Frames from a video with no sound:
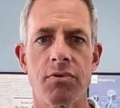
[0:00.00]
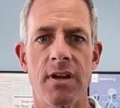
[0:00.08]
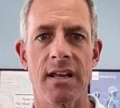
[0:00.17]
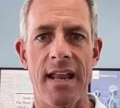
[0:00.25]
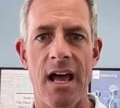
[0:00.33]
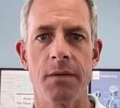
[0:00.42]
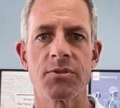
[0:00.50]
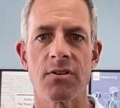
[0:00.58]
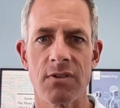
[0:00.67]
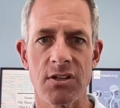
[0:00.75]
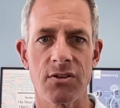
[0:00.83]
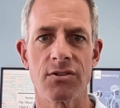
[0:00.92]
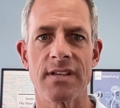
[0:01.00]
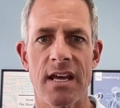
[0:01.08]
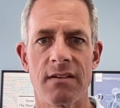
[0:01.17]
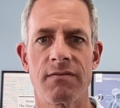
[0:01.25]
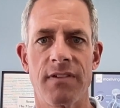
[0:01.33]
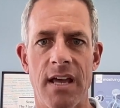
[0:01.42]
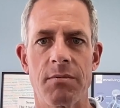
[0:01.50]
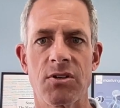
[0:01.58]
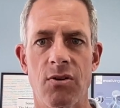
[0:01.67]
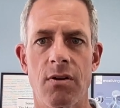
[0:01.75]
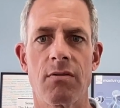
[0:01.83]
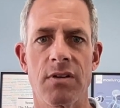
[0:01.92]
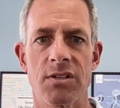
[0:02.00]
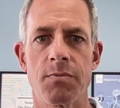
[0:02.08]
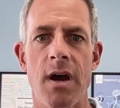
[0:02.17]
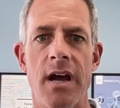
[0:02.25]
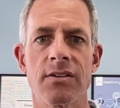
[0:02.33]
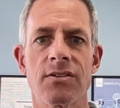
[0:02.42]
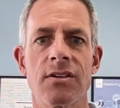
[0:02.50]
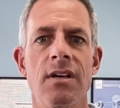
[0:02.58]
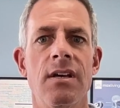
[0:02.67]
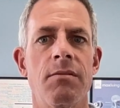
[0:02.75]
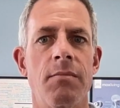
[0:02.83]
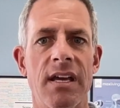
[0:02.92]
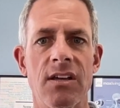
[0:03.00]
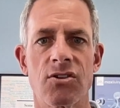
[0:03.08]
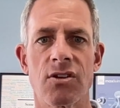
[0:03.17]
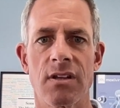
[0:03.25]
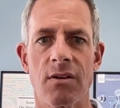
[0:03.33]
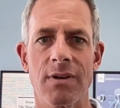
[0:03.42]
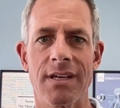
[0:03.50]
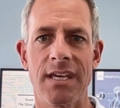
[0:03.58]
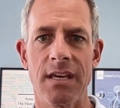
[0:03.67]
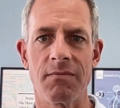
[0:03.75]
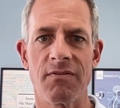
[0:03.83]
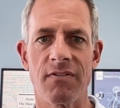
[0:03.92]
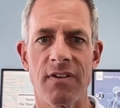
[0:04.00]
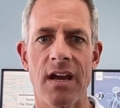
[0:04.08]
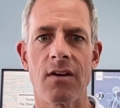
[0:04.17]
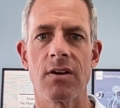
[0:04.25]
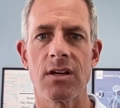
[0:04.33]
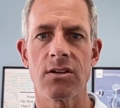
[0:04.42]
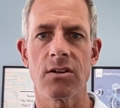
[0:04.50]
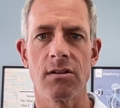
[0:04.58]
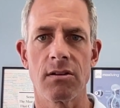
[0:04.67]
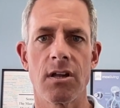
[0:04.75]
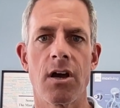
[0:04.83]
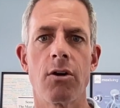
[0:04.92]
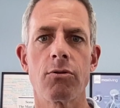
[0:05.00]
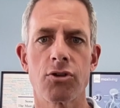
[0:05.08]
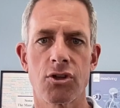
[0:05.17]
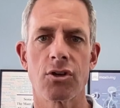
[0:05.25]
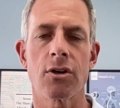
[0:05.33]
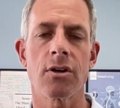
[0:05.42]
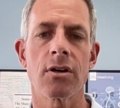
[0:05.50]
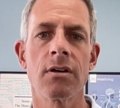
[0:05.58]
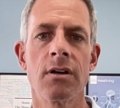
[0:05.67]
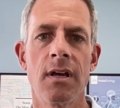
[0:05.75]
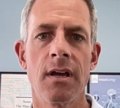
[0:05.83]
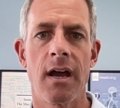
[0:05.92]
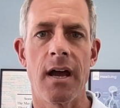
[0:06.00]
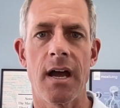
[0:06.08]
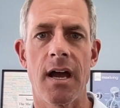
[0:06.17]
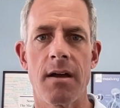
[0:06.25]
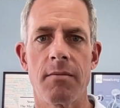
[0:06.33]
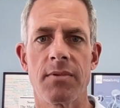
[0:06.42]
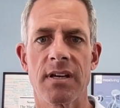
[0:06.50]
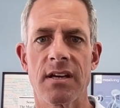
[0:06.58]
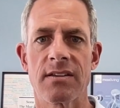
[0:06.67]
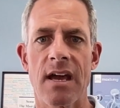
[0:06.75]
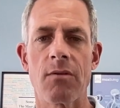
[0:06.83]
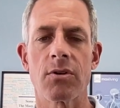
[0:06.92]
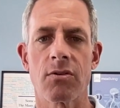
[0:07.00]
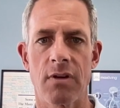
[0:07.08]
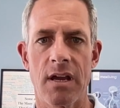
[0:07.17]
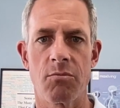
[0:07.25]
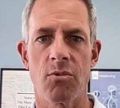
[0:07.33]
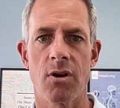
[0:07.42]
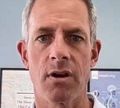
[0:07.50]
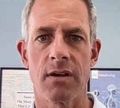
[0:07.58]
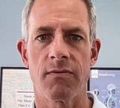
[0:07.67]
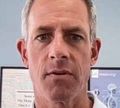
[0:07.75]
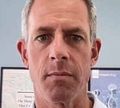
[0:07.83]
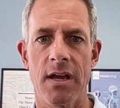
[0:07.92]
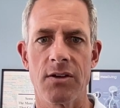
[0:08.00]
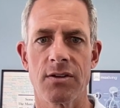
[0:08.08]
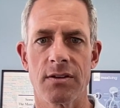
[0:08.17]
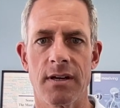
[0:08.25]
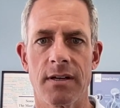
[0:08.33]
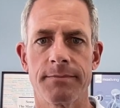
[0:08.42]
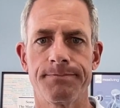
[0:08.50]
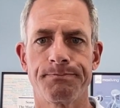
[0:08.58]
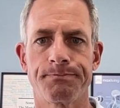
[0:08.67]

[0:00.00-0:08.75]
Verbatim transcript: it helps to reduce that inflammatory response, making sure that we keep very low sugar uh, because that will create more inflammation there.